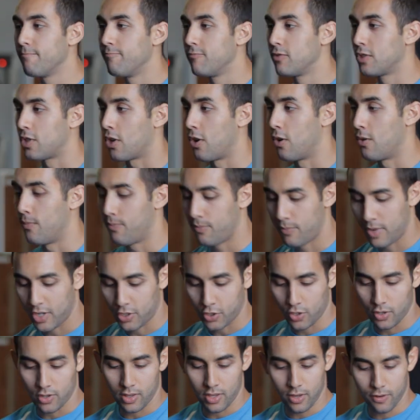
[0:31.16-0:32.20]
So
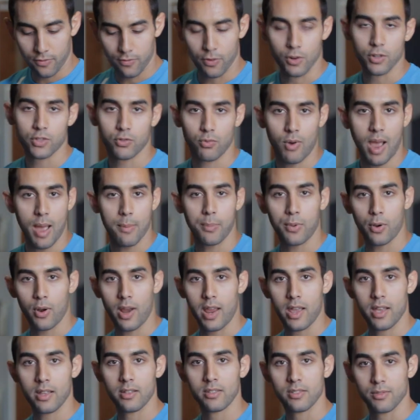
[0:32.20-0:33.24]
make sure that you first wrap your
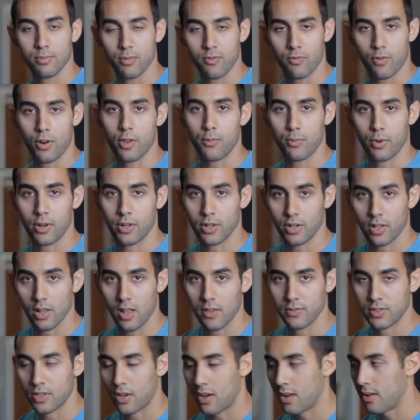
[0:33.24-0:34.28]
hands before you put your
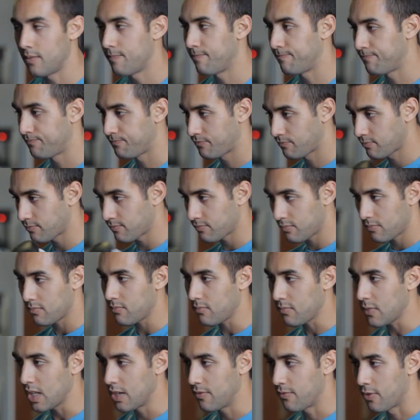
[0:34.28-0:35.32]
gloves on.
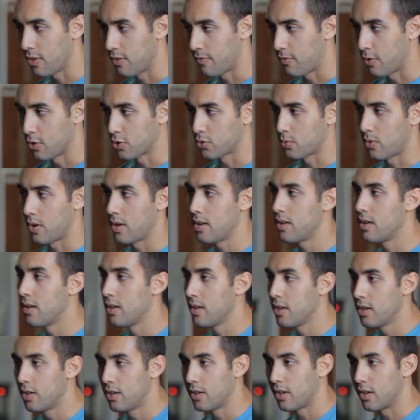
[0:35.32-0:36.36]
For the first one,
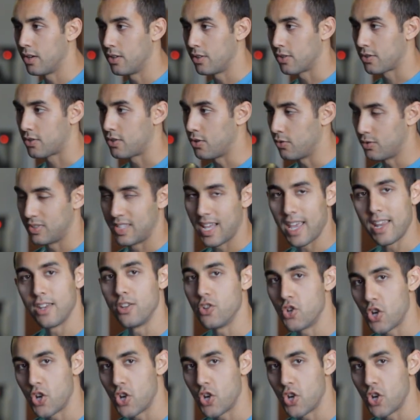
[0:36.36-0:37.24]
you're going to just do 10